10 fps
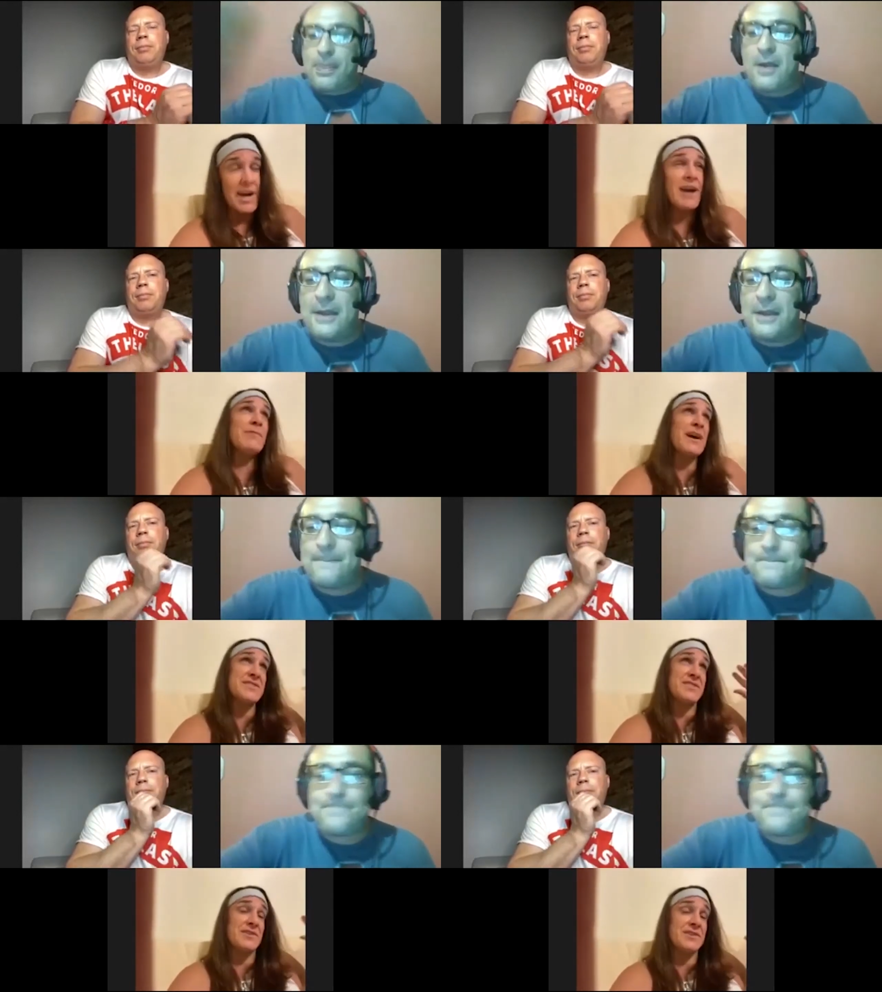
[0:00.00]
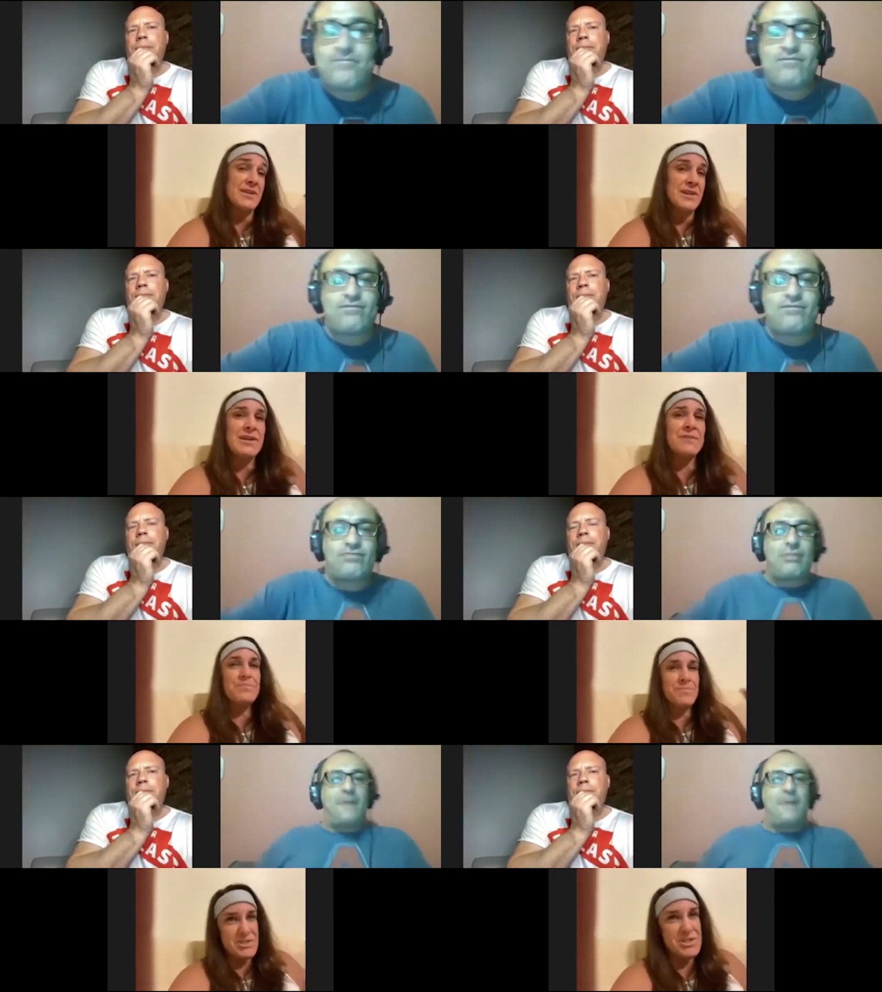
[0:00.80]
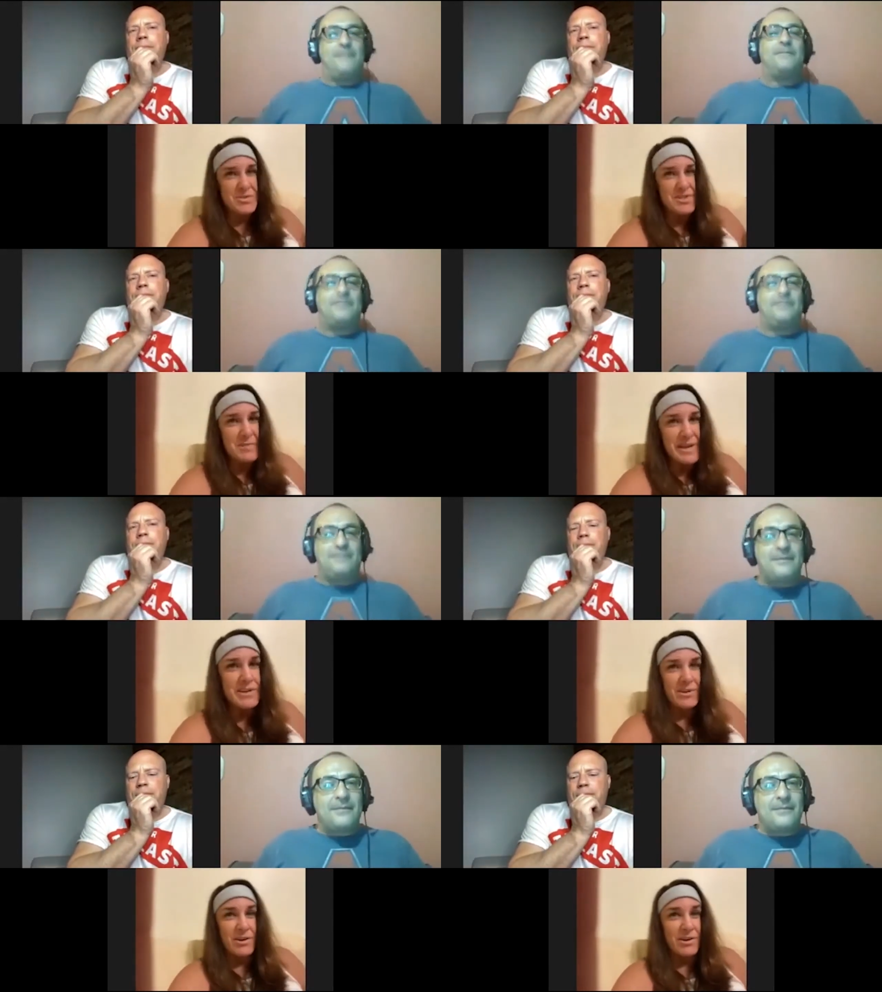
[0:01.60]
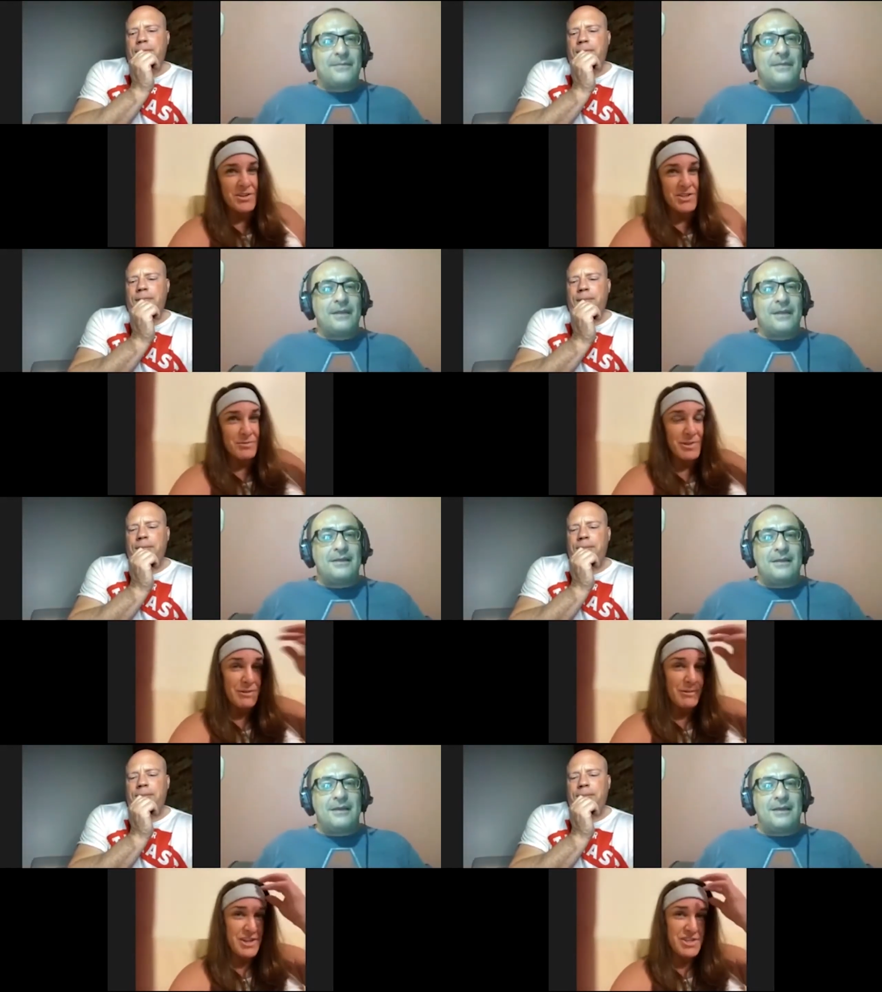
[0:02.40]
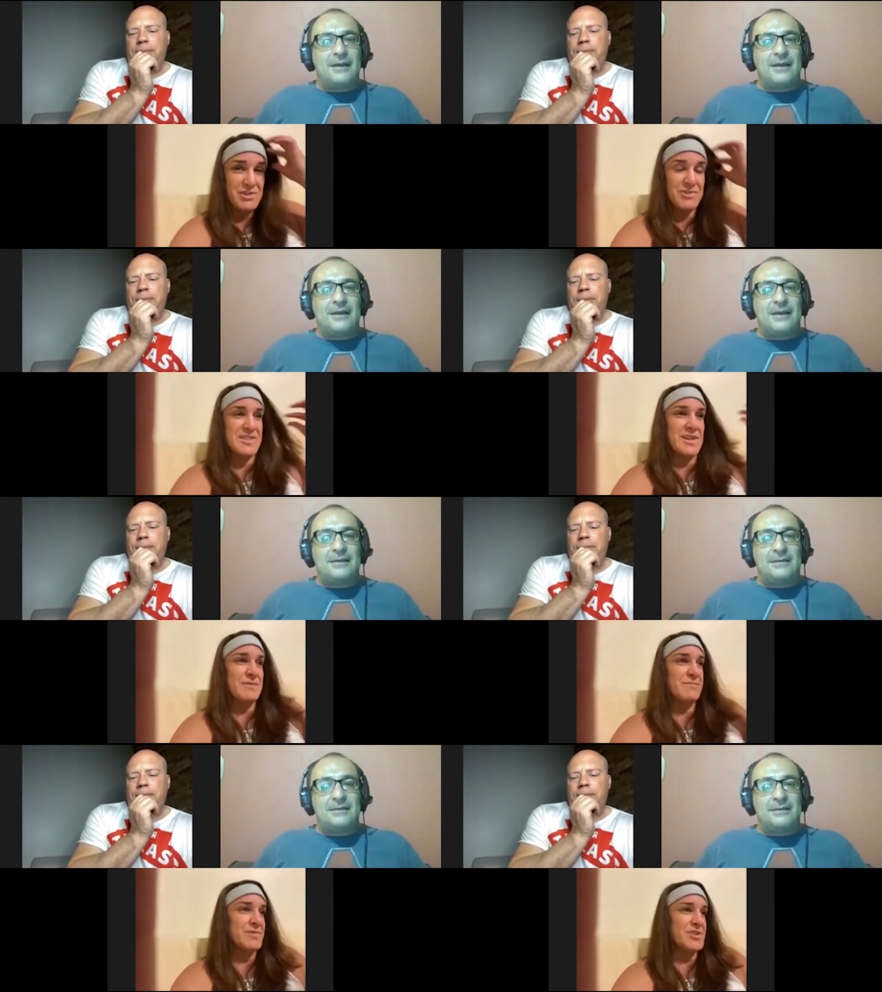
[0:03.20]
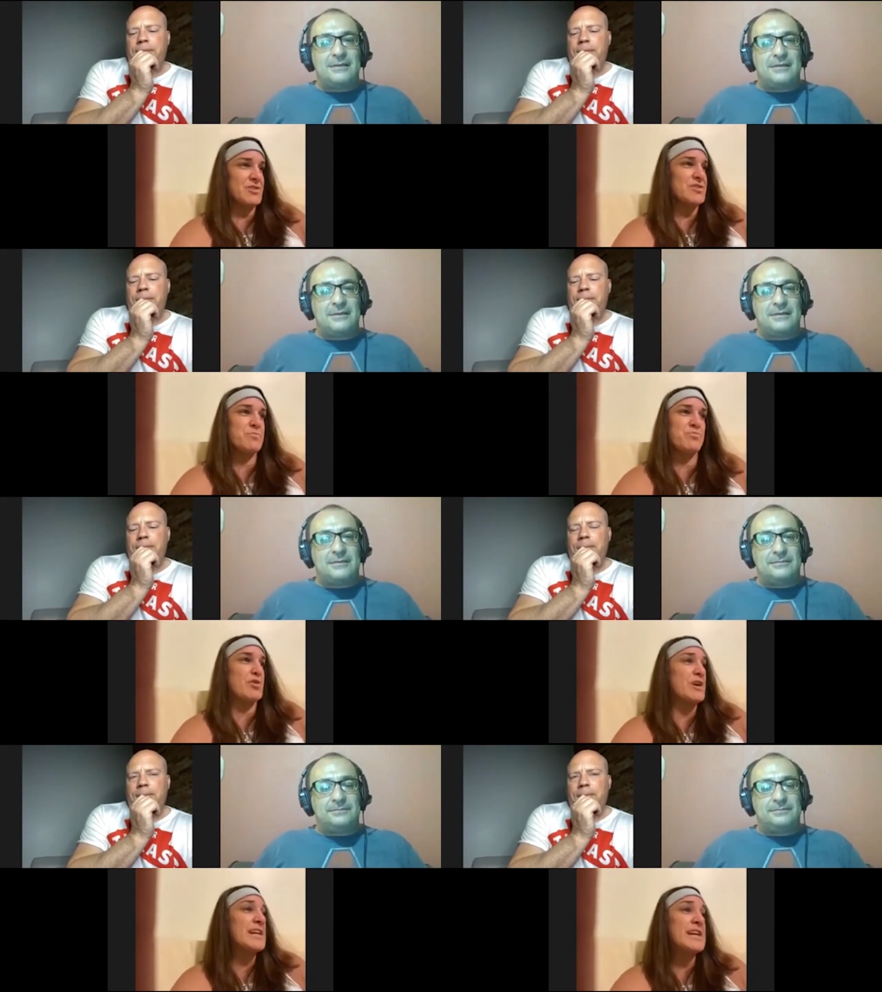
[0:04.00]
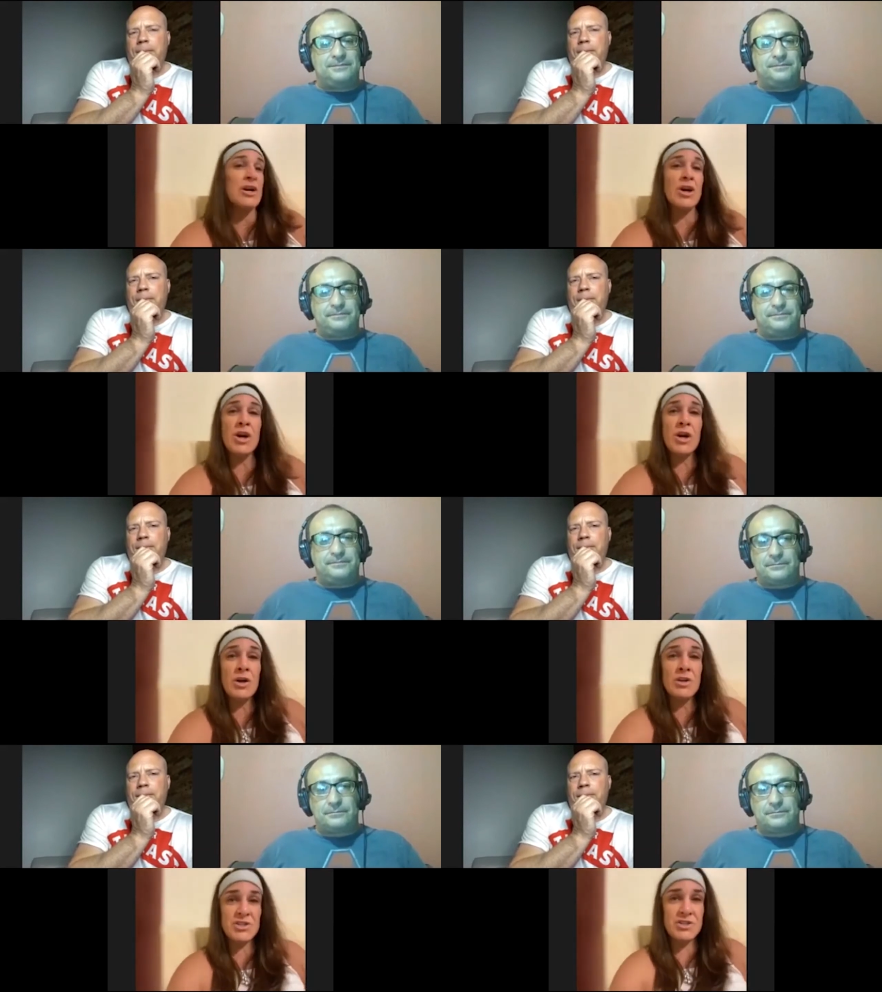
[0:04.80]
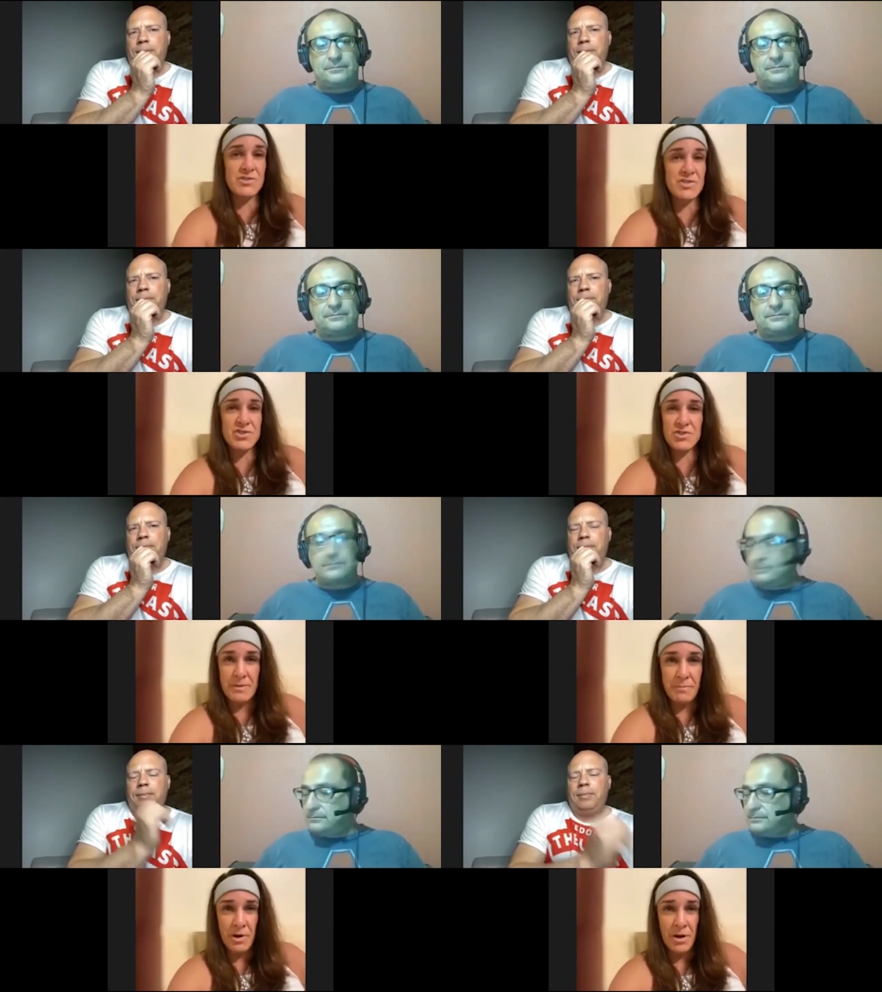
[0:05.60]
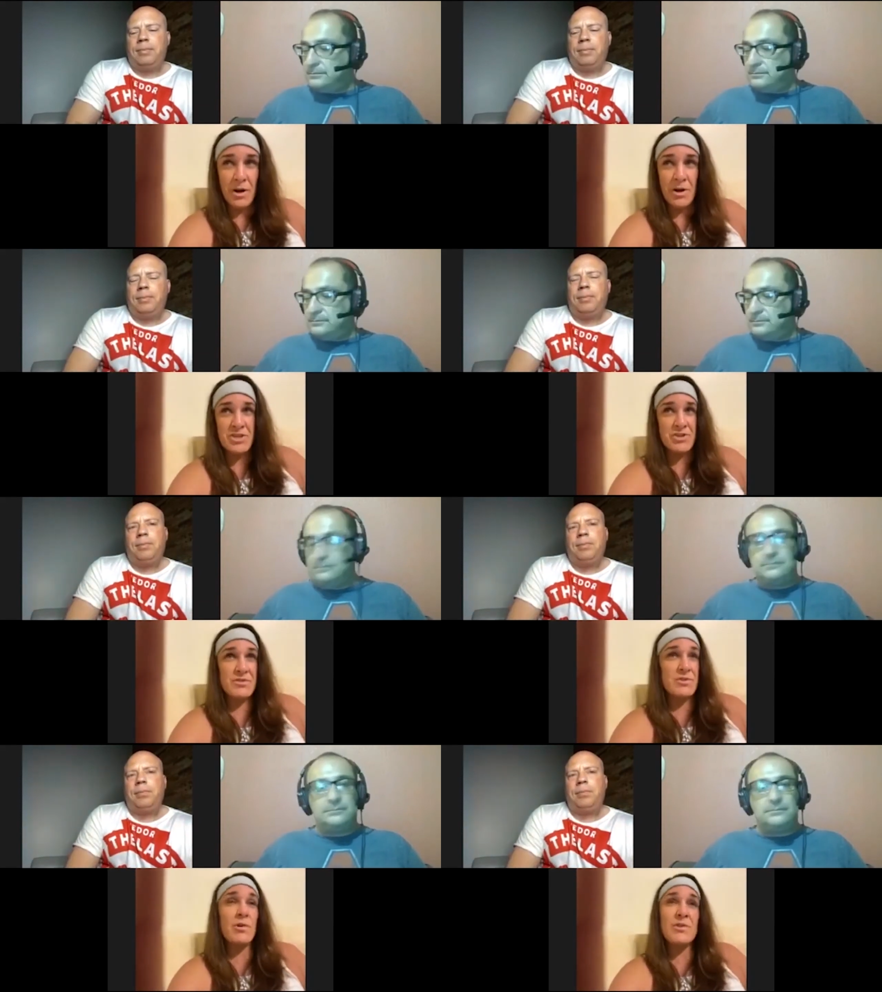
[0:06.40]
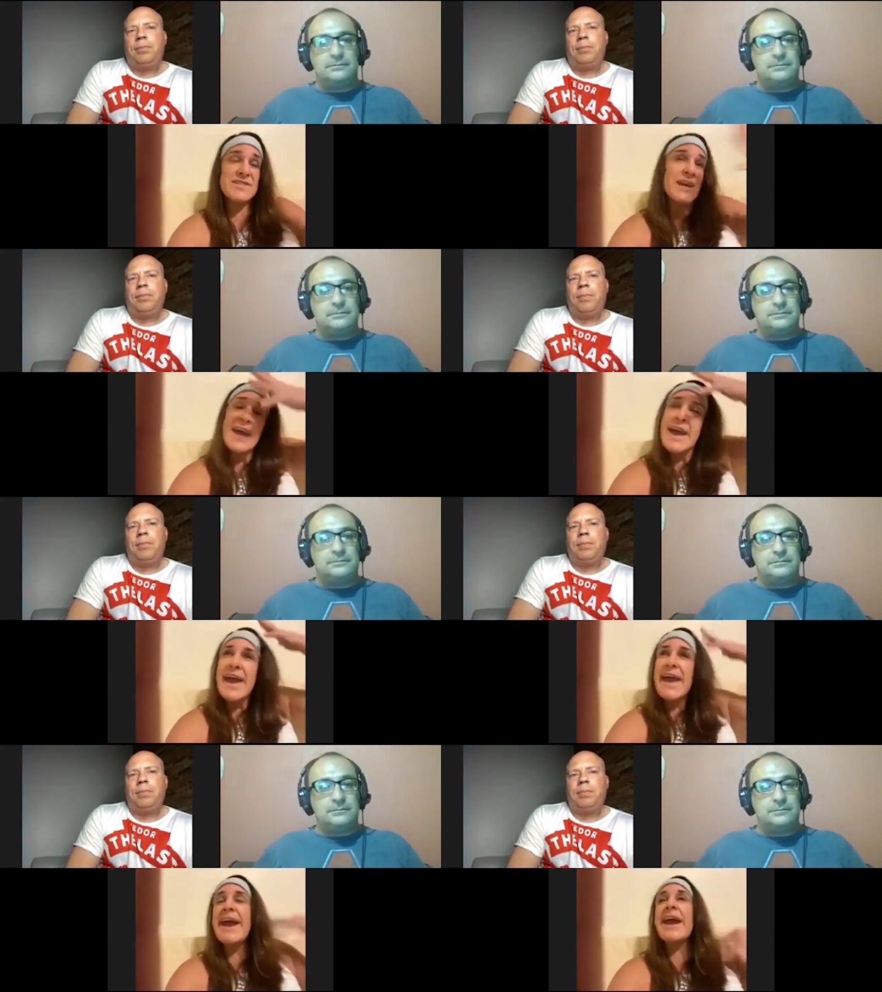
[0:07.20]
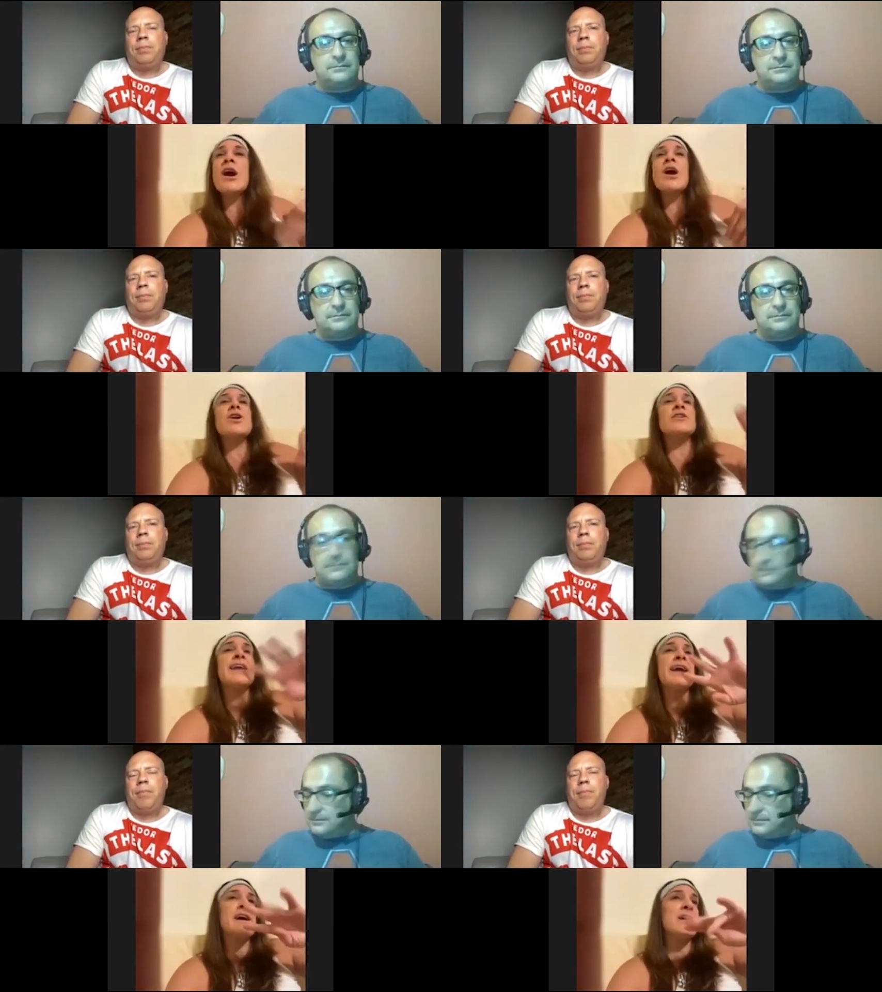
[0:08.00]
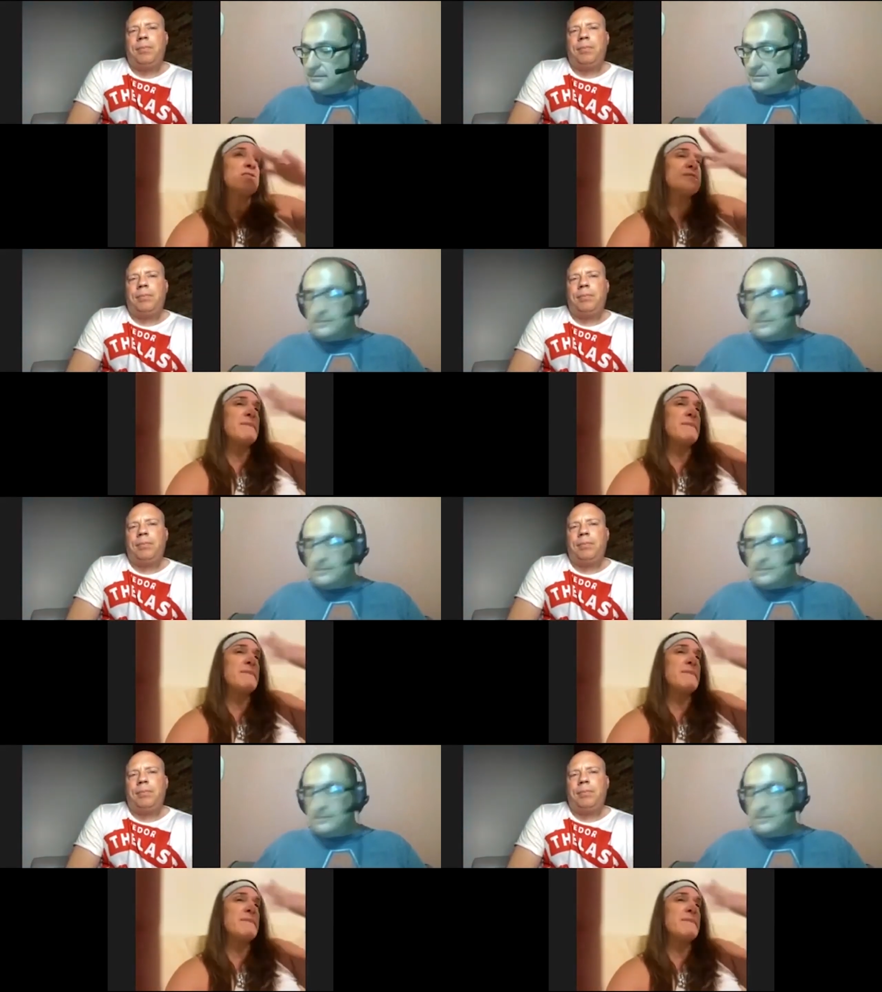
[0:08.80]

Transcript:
Speaker 1: God bless her. She was a mean girl. She really was. She was a um, she was a pretty girl. She was a stripper. She always hair, nails,